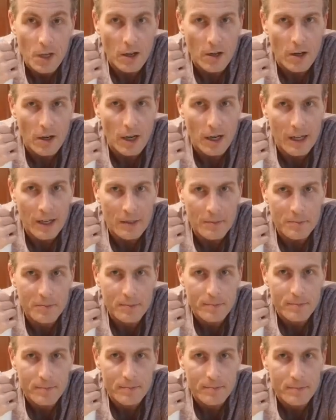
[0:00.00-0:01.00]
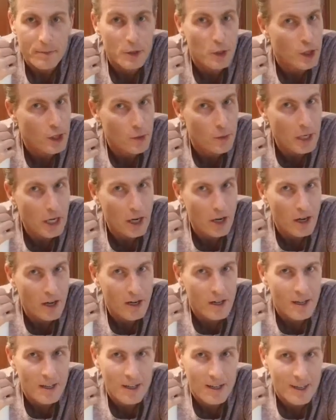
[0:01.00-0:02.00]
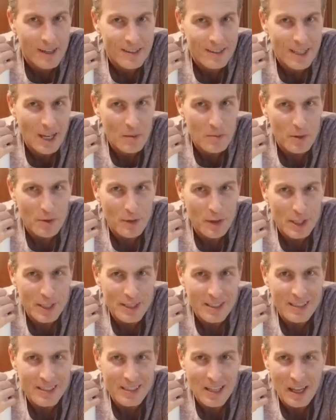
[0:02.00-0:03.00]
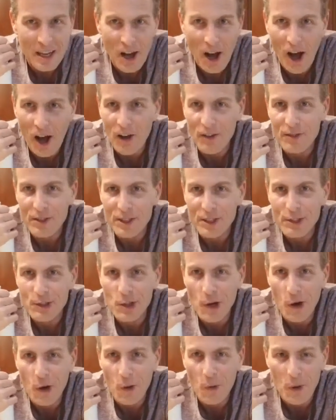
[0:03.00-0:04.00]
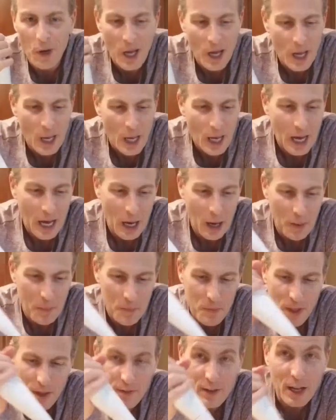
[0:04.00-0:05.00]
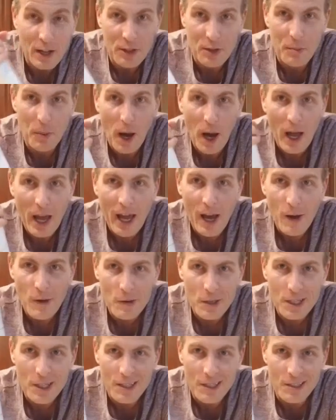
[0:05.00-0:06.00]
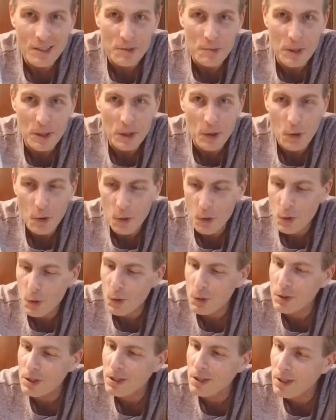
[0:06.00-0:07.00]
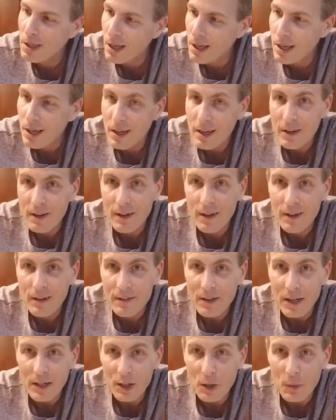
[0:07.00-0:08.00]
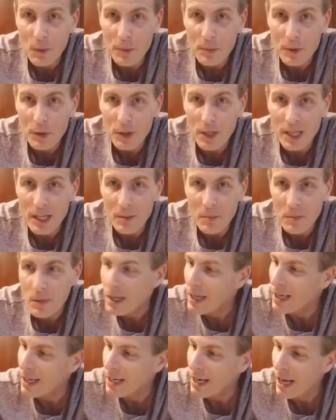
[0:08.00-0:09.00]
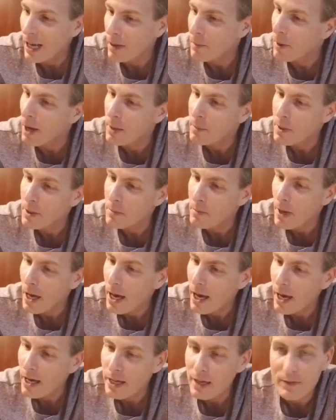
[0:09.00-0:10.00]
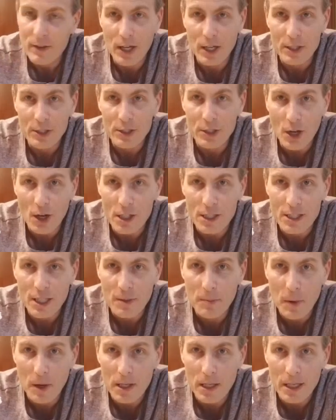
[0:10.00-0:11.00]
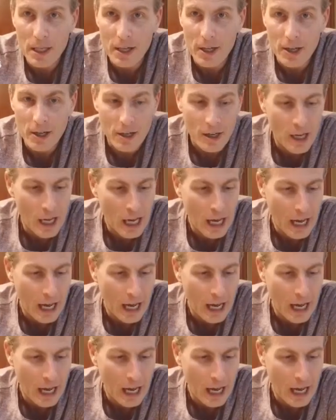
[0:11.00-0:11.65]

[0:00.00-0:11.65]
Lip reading: All right. So here we are, time to finish this thing off. So I've got the pie out, it's been cooled, Got the whipped cream in a piping bag. I've got a star tip on here.